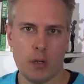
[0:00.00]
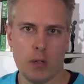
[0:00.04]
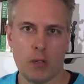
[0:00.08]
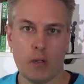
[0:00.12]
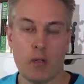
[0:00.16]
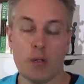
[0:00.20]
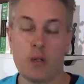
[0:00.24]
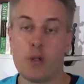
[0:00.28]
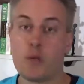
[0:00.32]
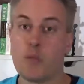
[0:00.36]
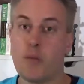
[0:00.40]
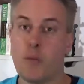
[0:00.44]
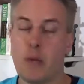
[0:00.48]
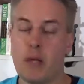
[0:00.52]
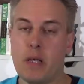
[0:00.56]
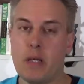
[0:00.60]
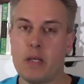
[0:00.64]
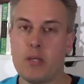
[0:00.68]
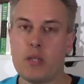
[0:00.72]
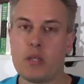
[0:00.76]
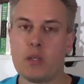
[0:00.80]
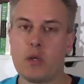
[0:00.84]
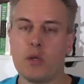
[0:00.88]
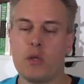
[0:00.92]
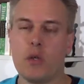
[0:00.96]
It is
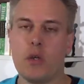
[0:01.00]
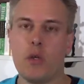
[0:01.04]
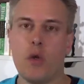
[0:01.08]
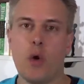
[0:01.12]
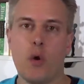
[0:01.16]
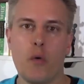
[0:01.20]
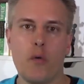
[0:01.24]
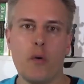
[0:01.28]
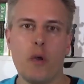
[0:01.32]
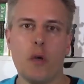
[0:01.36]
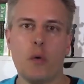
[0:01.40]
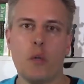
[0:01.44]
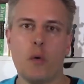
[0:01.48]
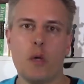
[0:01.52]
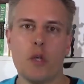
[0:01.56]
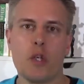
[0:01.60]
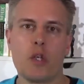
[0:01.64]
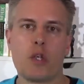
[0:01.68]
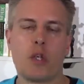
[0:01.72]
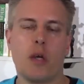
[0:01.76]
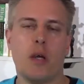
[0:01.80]
based on a novel which